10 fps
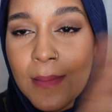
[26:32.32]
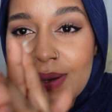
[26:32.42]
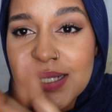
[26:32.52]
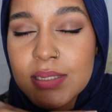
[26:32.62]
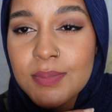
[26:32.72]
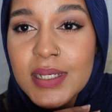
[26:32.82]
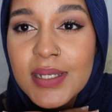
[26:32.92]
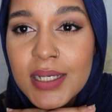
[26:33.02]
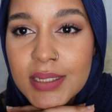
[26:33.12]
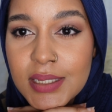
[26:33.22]
past
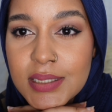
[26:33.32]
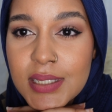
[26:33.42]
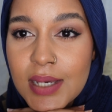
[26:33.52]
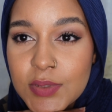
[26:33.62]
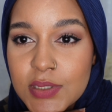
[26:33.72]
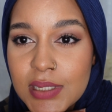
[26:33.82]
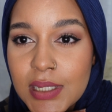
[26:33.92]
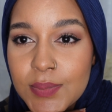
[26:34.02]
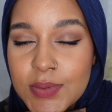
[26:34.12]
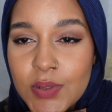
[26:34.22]
midnight and it's time to
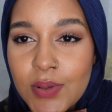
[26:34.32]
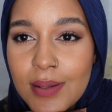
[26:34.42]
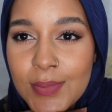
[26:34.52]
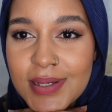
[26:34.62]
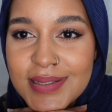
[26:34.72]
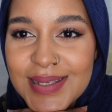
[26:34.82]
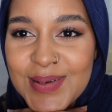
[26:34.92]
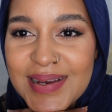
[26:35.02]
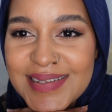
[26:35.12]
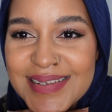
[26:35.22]
sleep. So I'm gonna see you
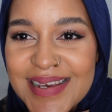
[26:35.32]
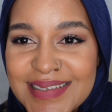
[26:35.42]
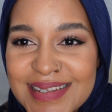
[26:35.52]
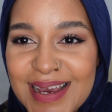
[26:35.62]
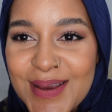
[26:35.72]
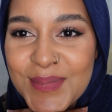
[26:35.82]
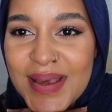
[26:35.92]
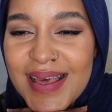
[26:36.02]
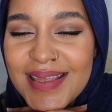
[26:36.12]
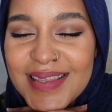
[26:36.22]
guys next time.
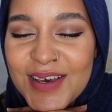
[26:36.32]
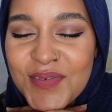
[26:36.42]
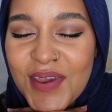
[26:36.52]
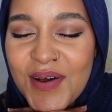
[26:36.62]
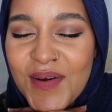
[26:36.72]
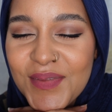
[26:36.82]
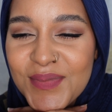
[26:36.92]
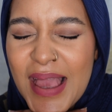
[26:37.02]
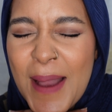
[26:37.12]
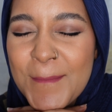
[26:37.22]
Love y'all.
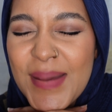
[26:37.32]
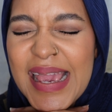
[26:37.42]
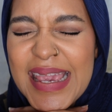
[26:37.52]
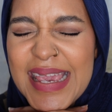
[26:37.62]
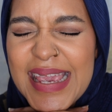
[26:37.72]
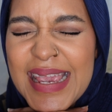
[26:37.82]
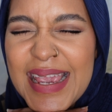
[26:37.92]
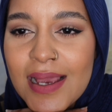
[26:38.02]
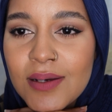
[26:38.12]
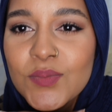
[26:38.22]

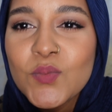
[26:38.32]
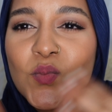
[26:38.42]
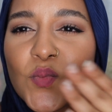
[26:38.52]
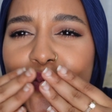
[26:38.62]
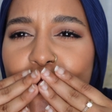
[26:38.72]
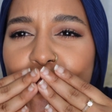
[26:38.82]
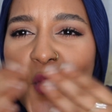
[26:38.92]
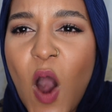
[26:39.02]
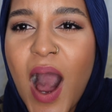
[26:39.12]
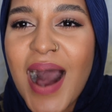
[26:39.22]
Bye.
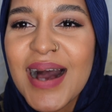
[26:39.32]
Mwah.